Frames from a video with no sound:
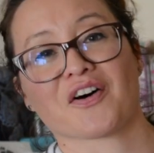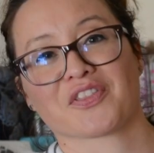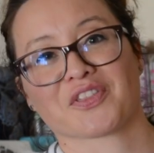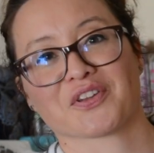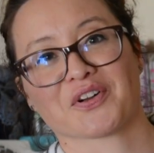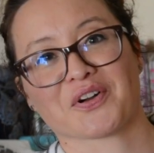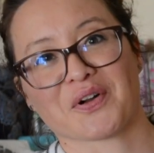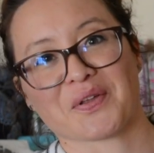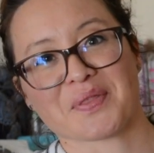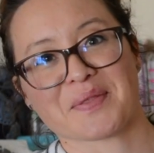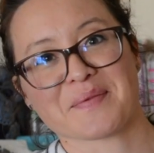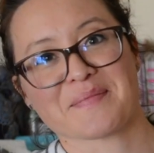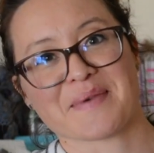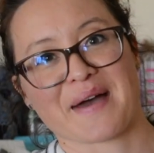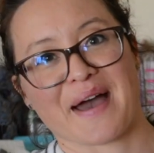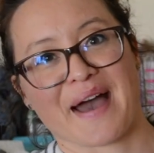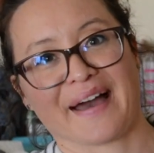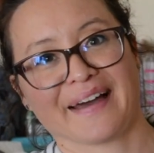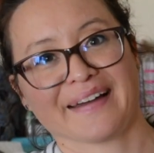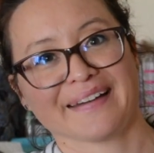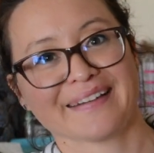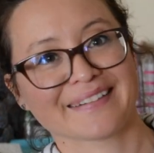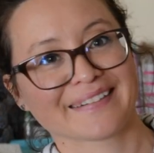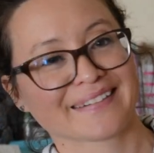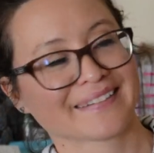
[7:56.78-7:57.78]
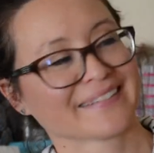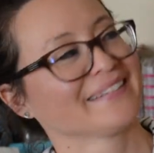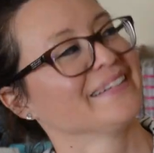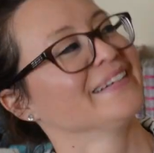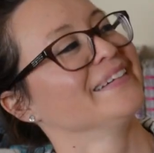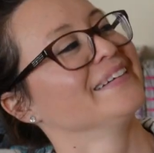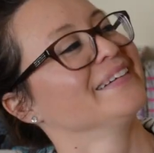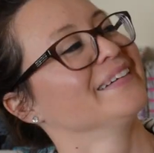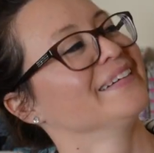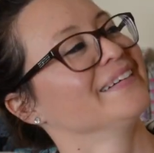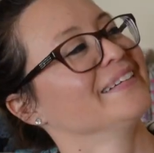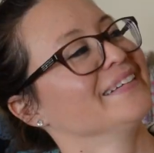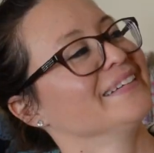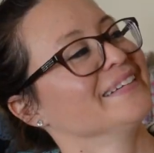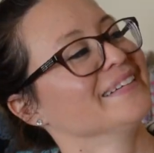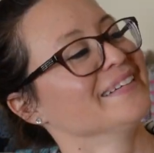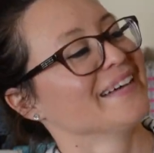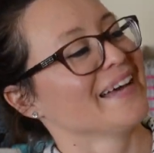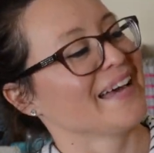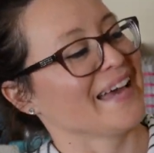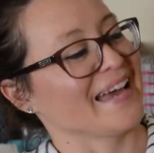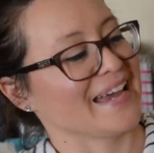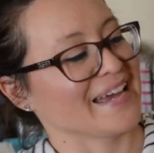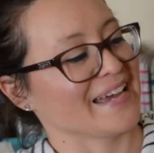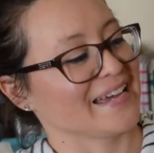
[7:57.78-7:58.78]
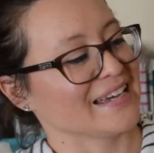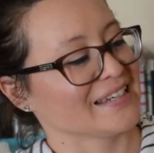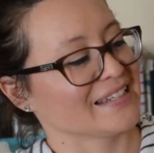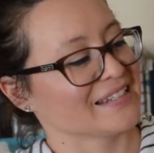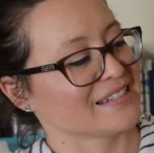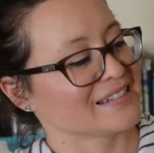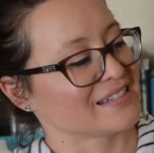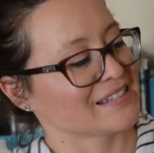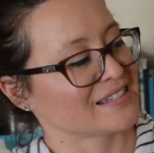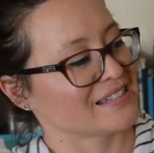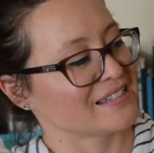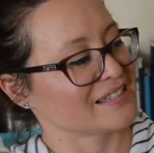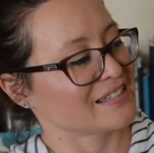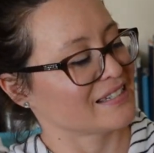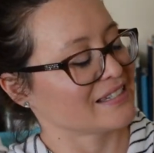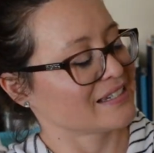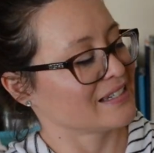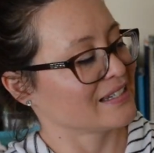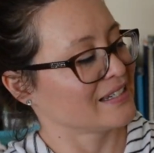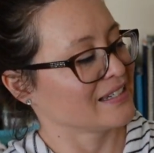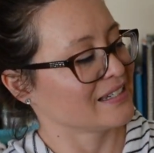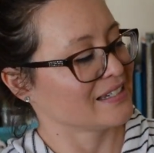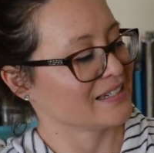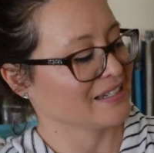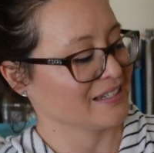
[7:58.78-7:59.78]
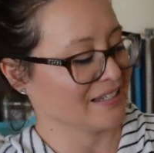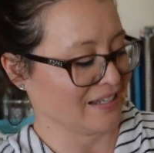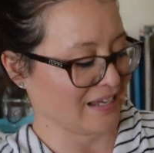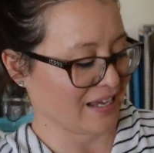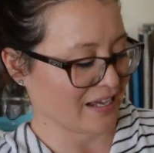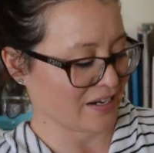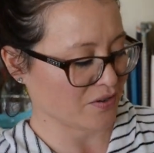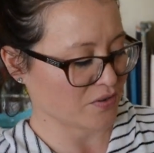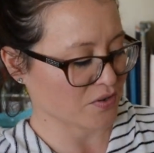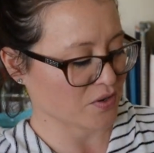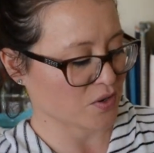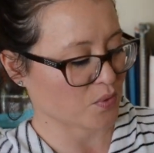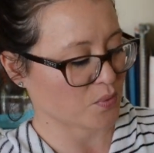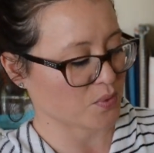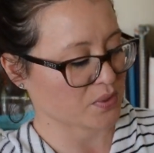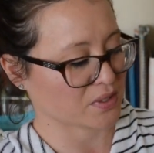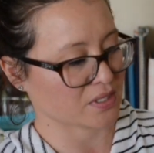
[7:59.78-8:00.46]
author on the back. And I don't know